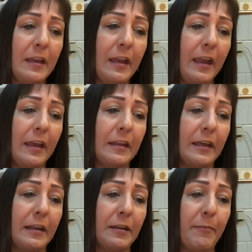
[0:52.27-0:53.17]
and
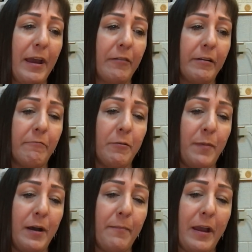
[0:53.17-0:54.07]
then the battery will
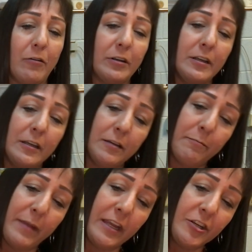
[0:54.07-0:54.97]
pop out.
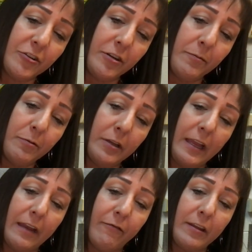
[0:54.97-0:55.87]
Make sure you put
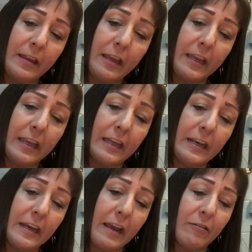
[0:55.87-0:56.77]
everything in
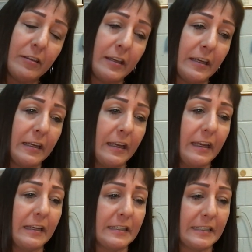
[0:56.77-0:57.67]
and out the
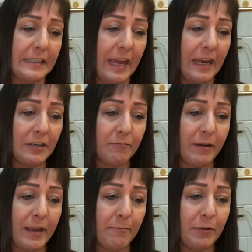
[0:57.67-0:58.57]
exact
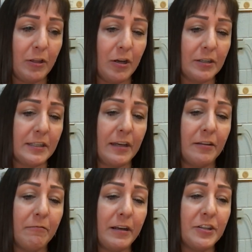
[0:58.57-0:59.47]
way it belongs,
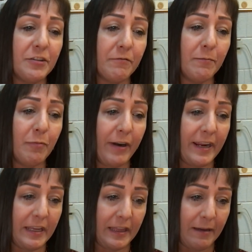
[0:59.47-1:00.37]
otherwise you will
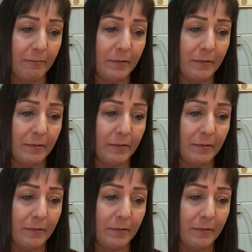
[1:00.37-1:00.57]
break them.